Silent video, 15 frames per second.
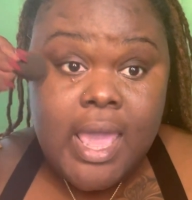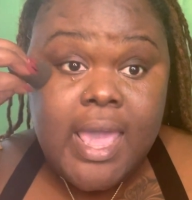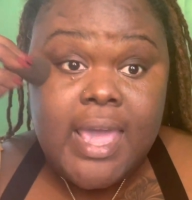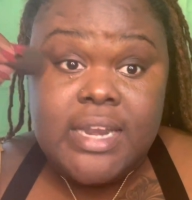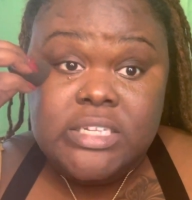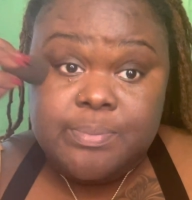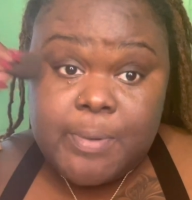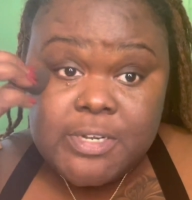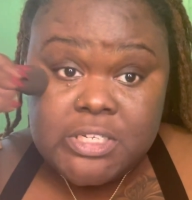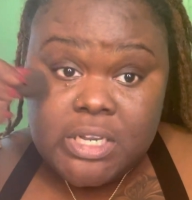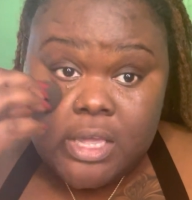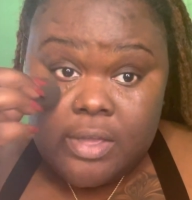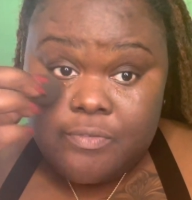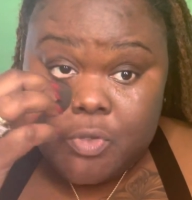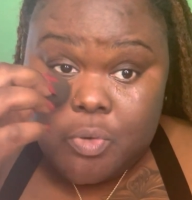And
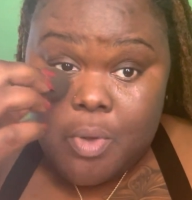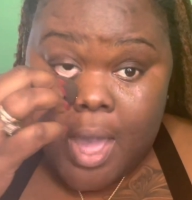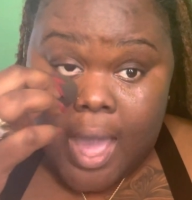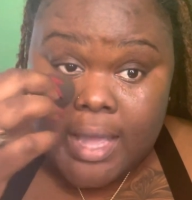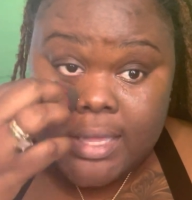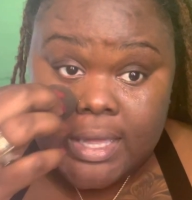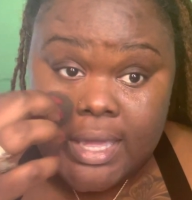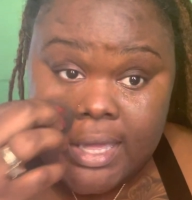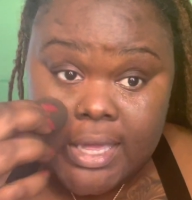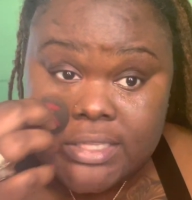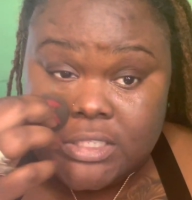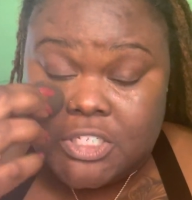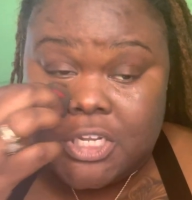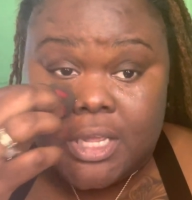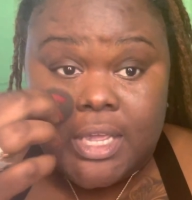especially if you got
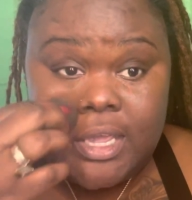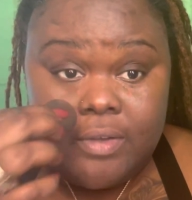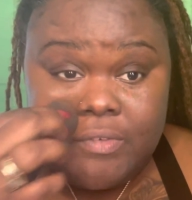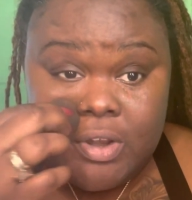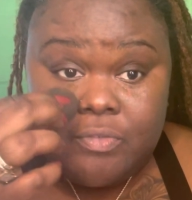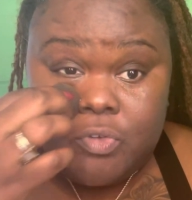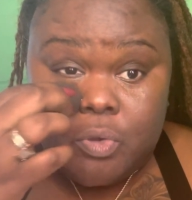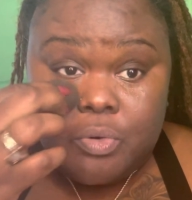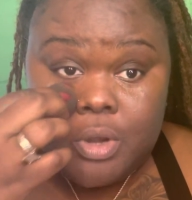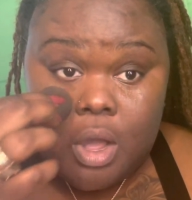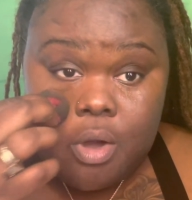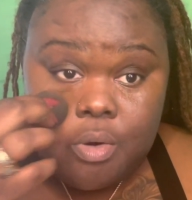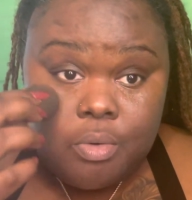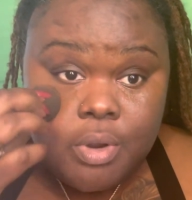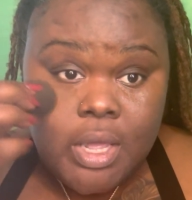kids, shit, even if you
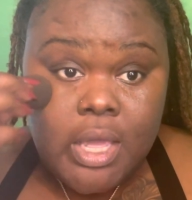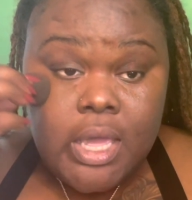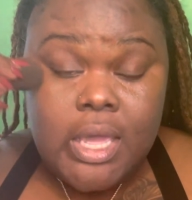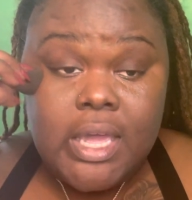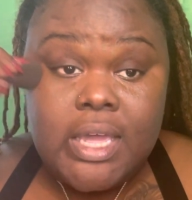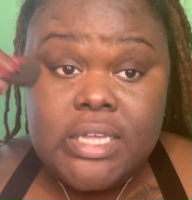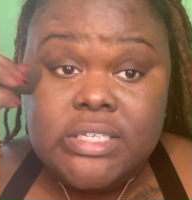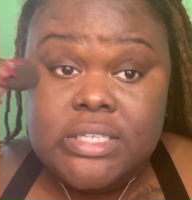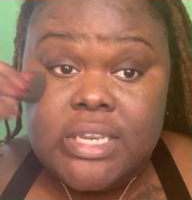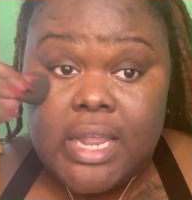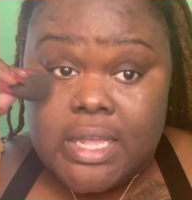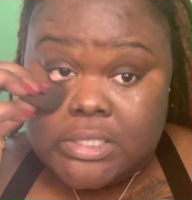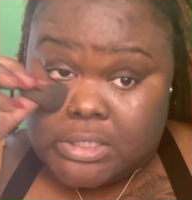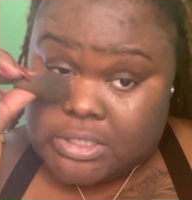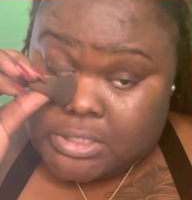don't, it's
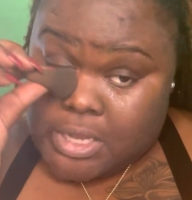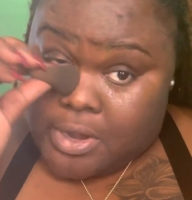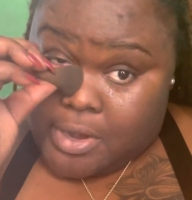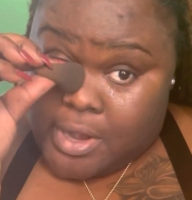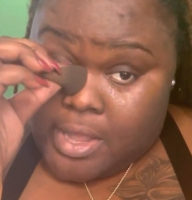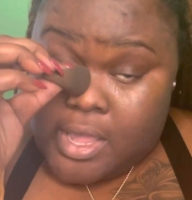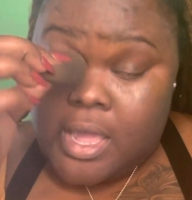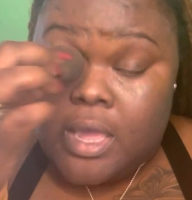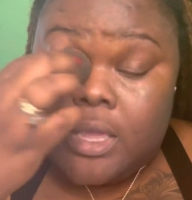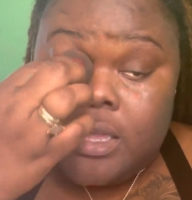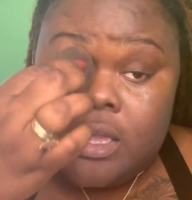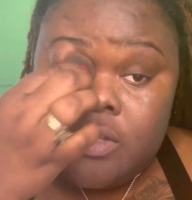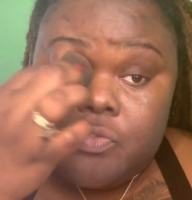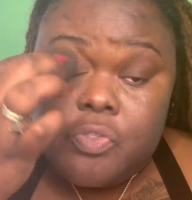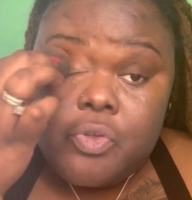necessary.
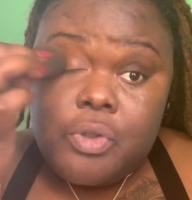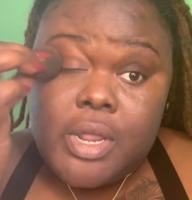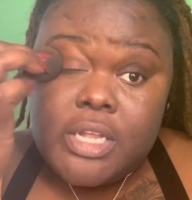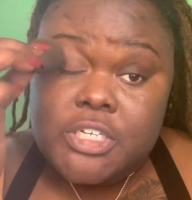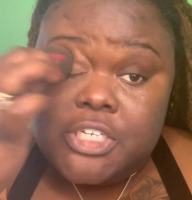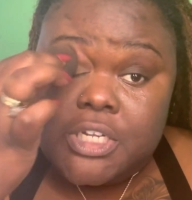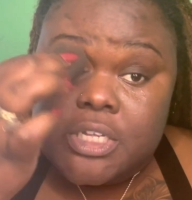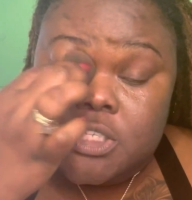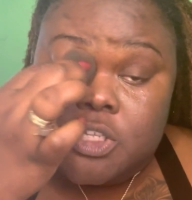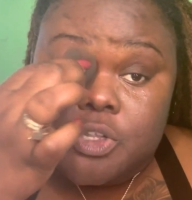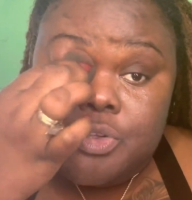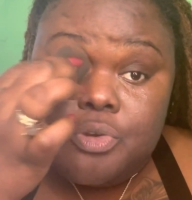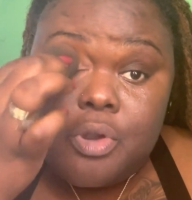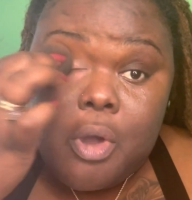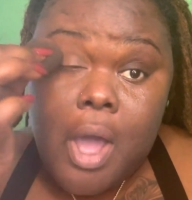Get through that shit so
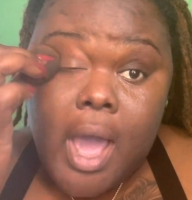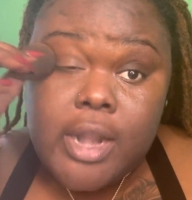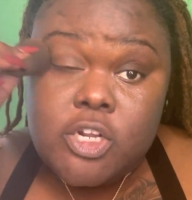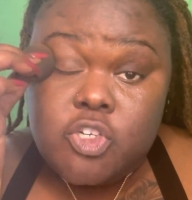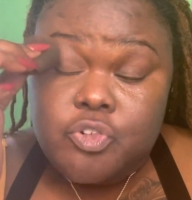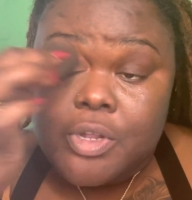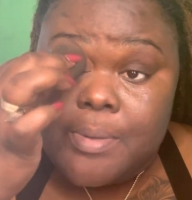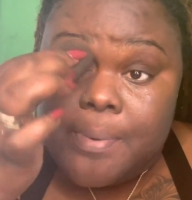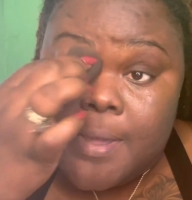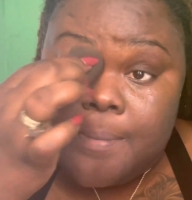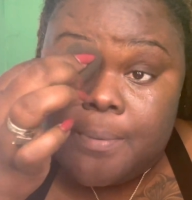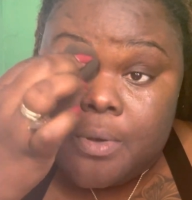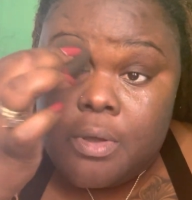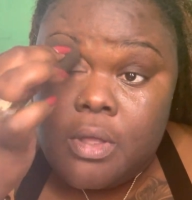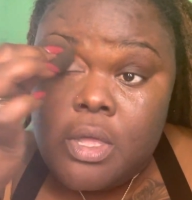you know how to treat
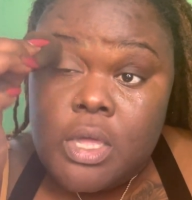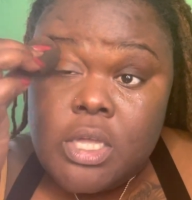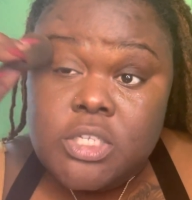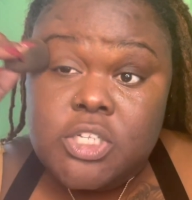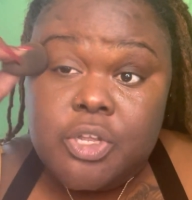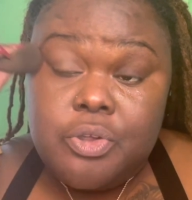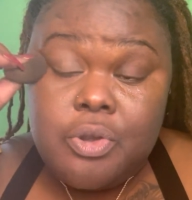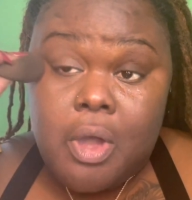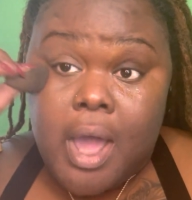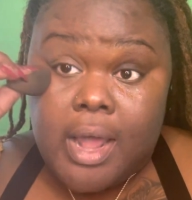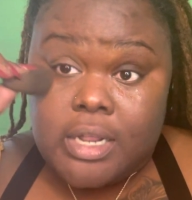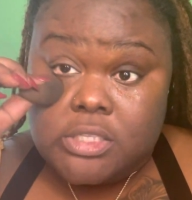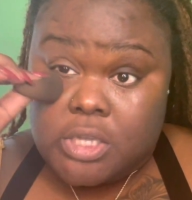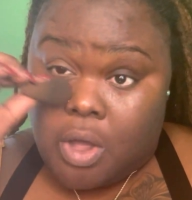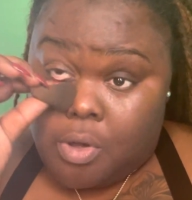people, so you know
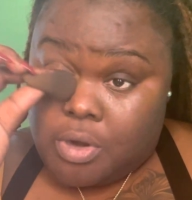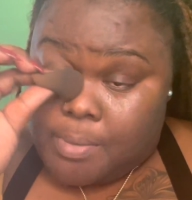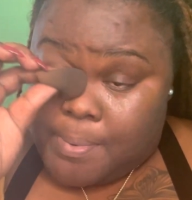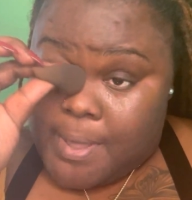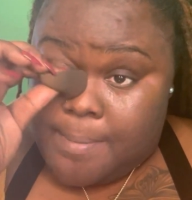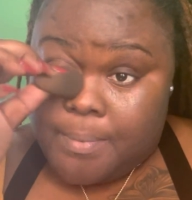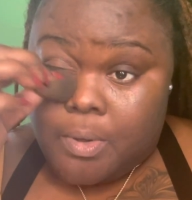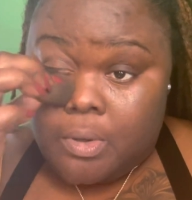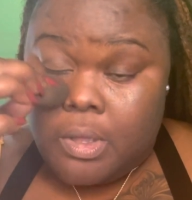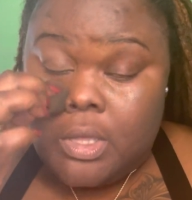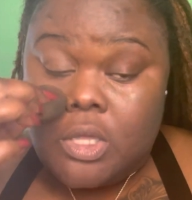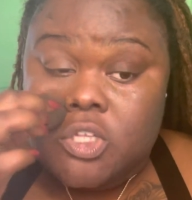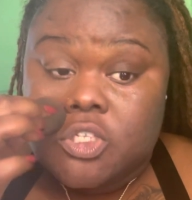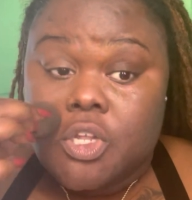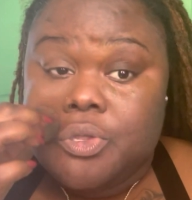how to talk to people,
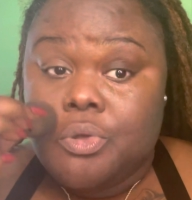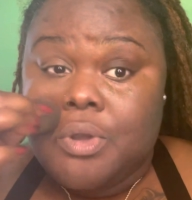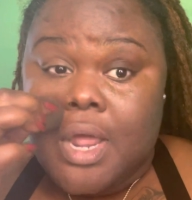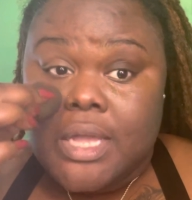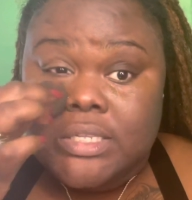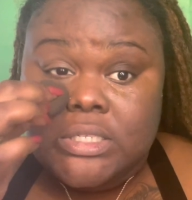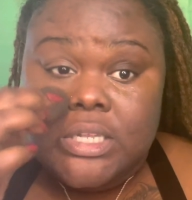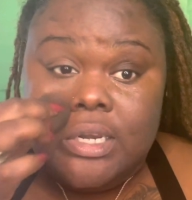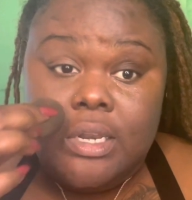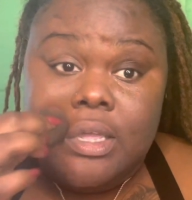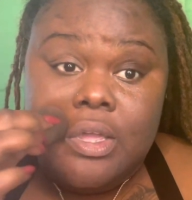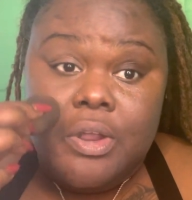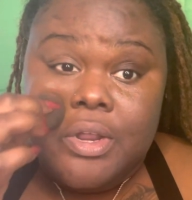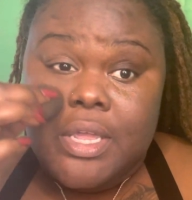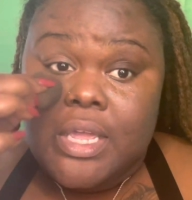so you're not sitting
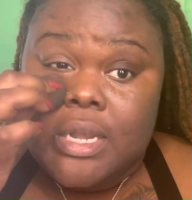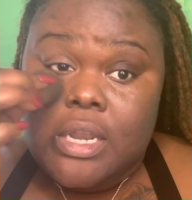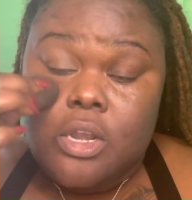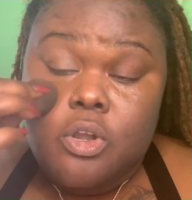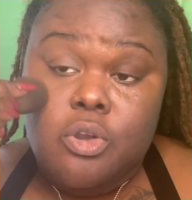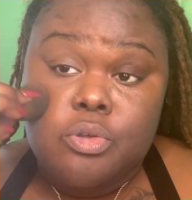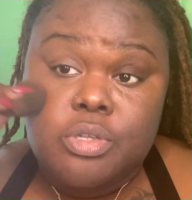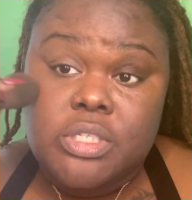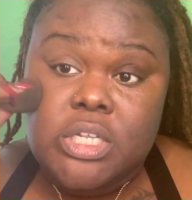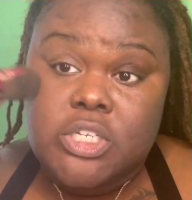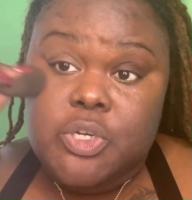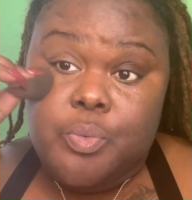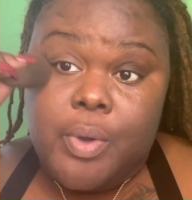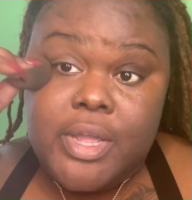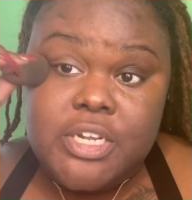here getting in new
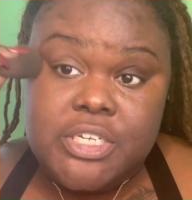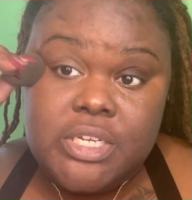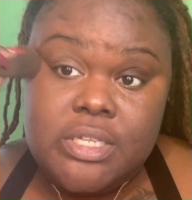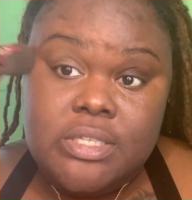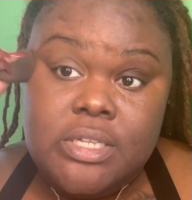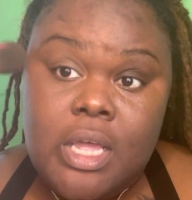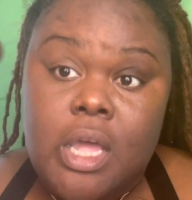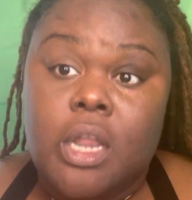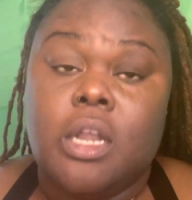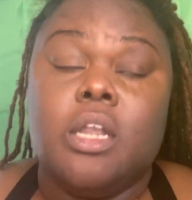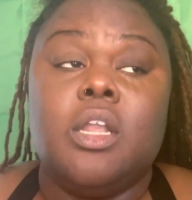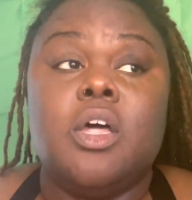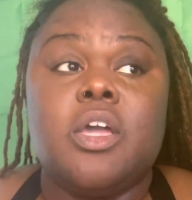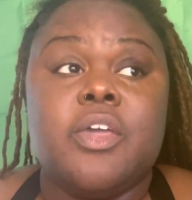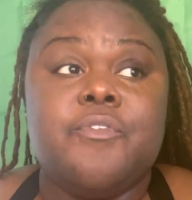situations,
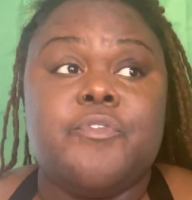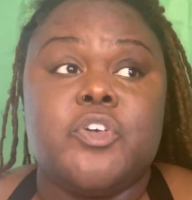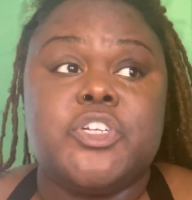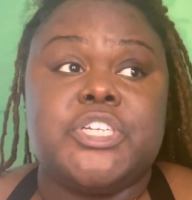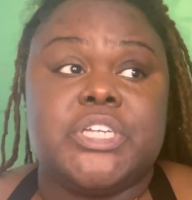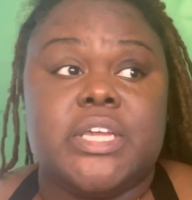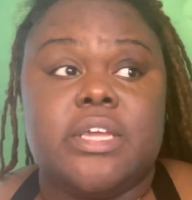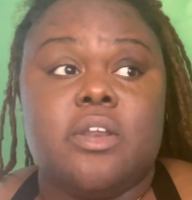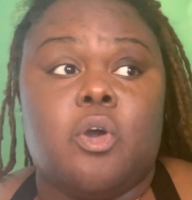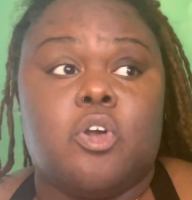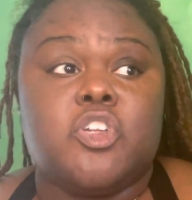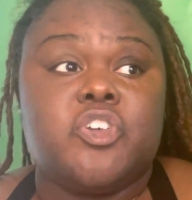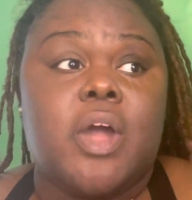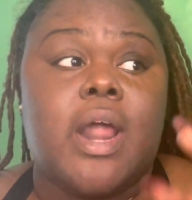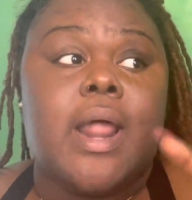looking for shit or
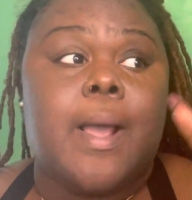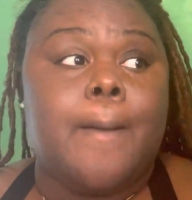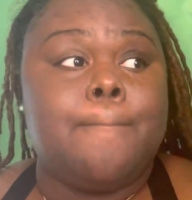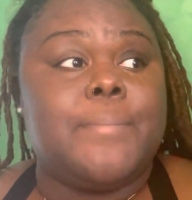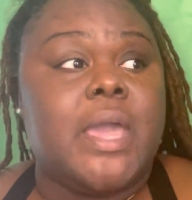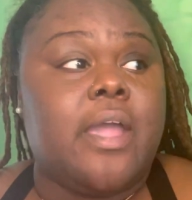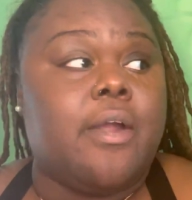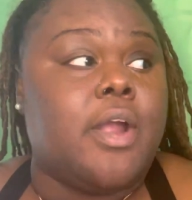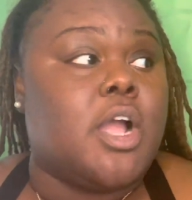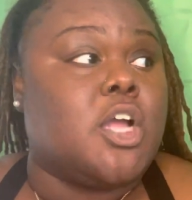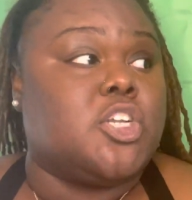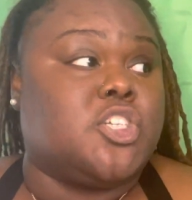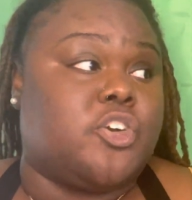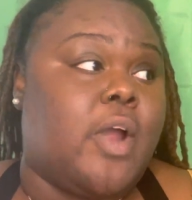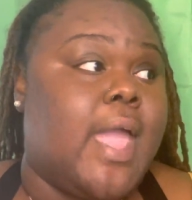trying to compare and
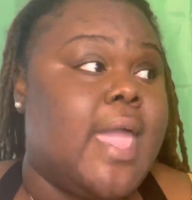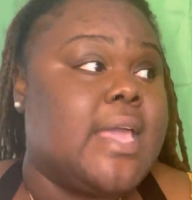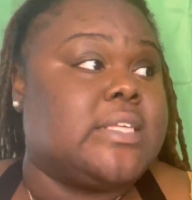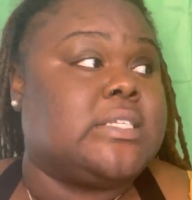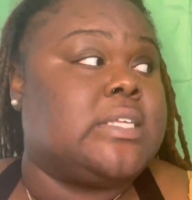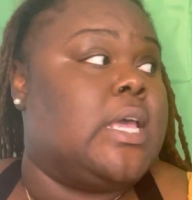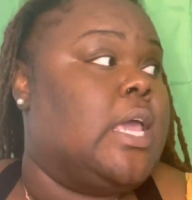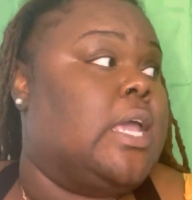contrast